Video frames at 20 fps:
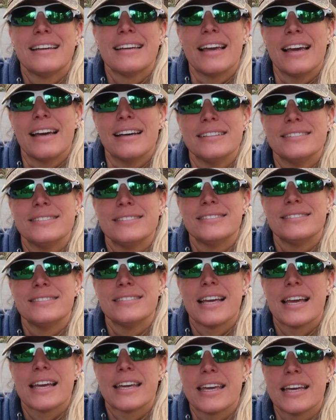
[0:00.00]
Yeah.
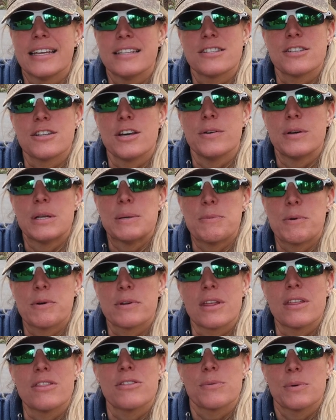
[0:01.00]
It can't snow any
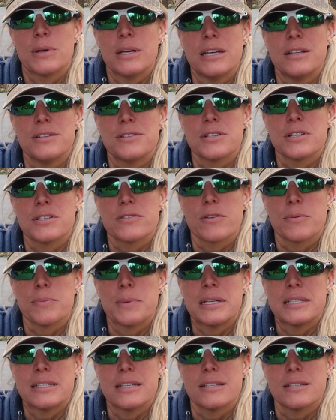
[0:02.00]
more than 3 inches for
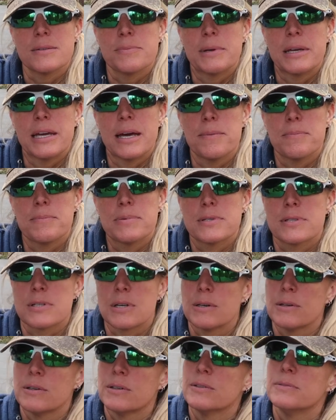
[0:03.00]
my tent to be up,
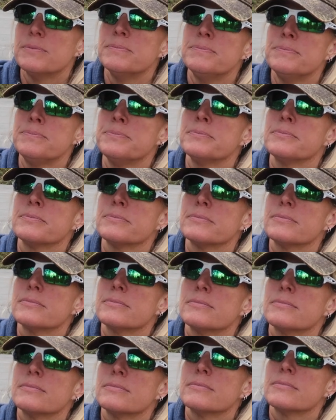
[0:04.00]
so
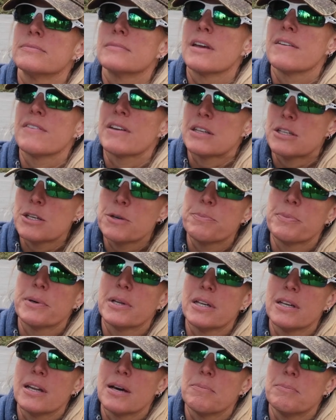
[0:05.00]
if I do
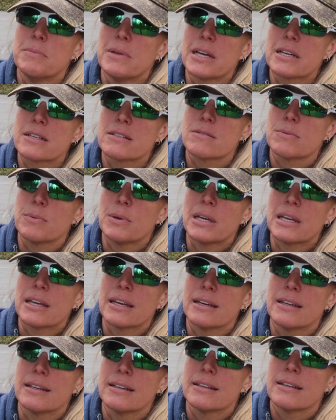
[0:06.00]
put it up next
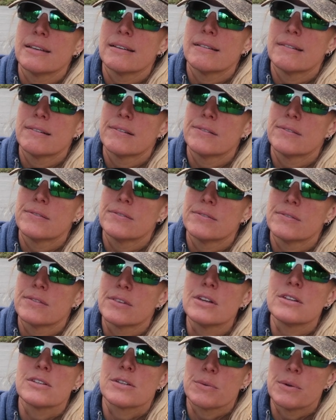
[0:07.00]
weekend,
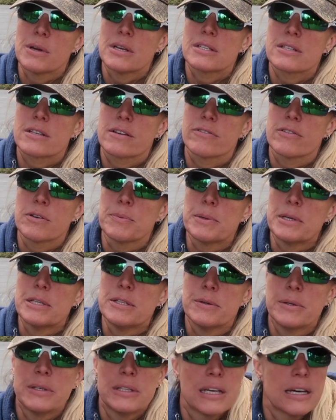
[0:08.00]
there's a risk for me
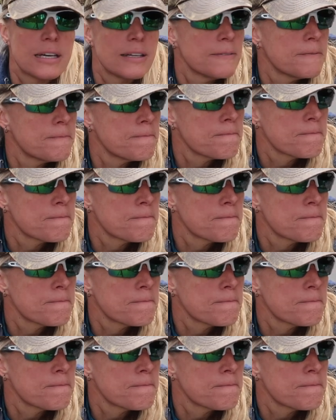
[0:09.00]
doing that.